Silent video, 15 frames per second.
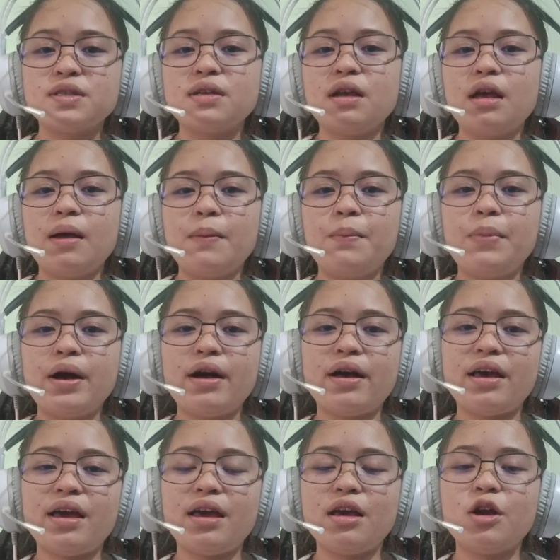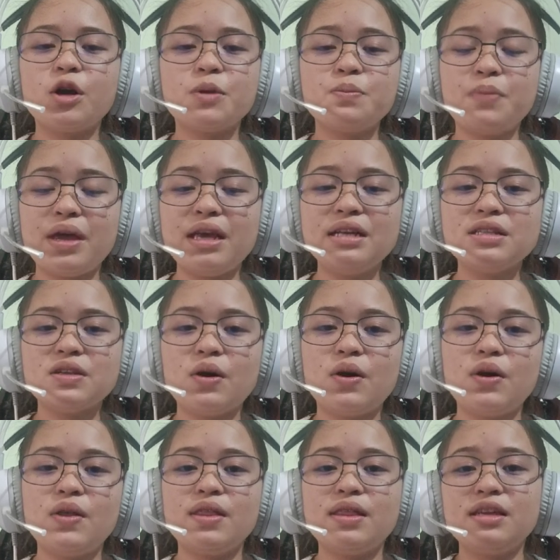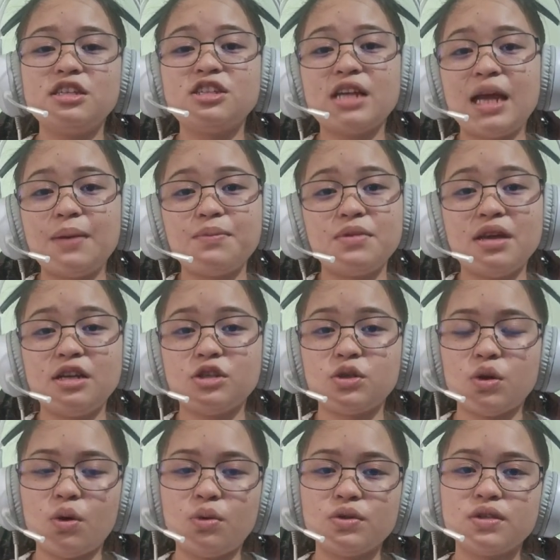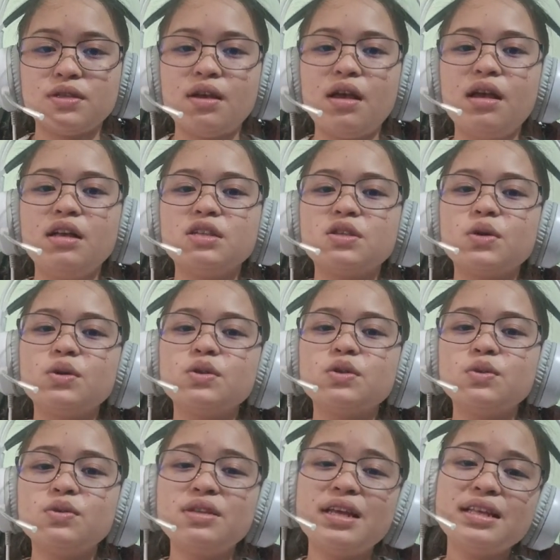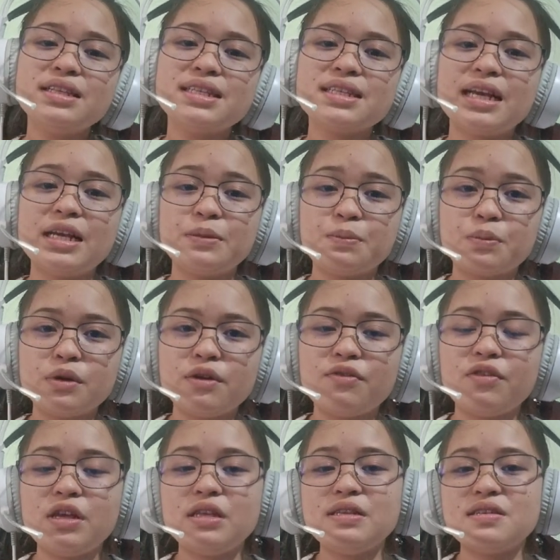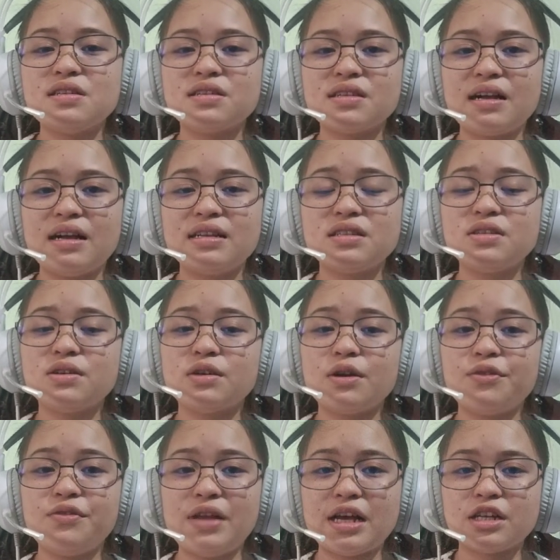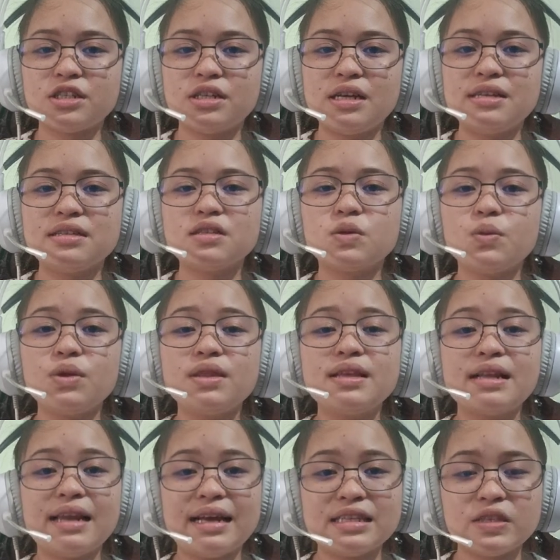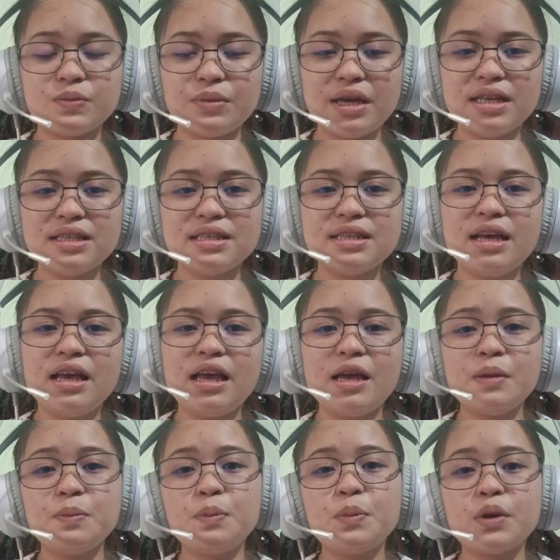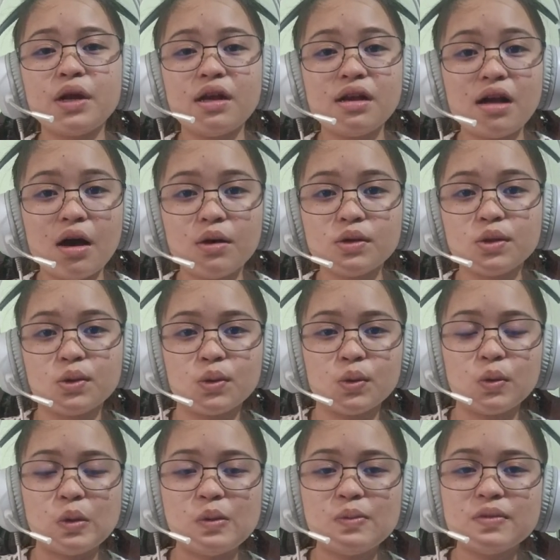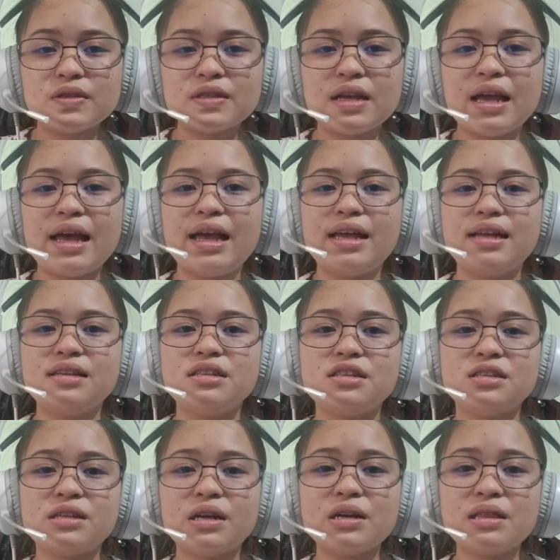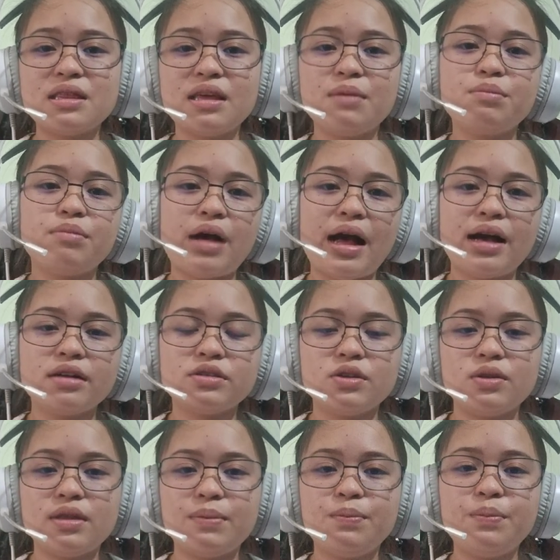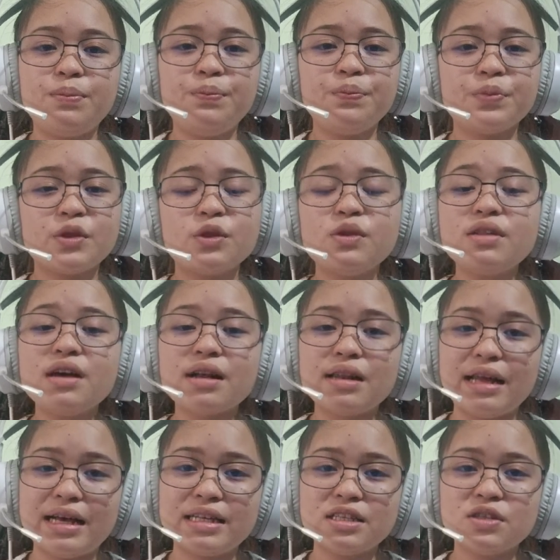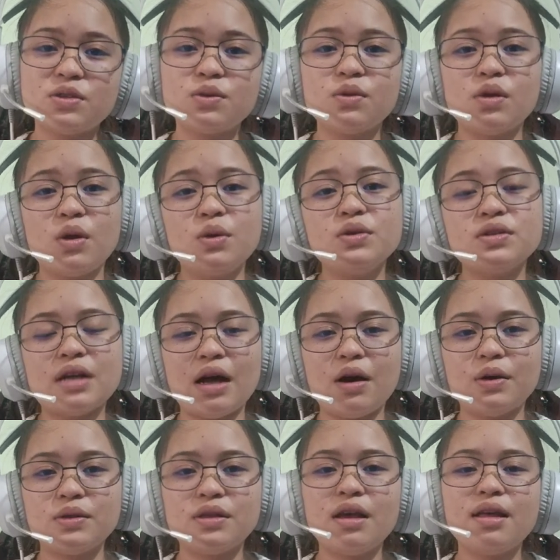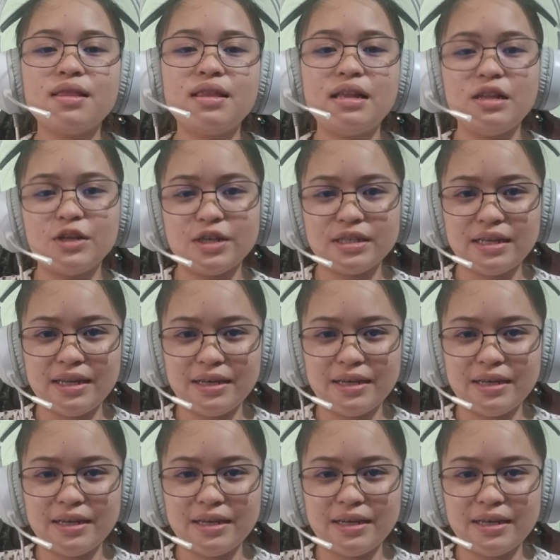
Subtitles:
by or based on the shape they chose. So students can briefly discuss their reflections with classmates in breakout rooms and share them back to the class to close out the learning.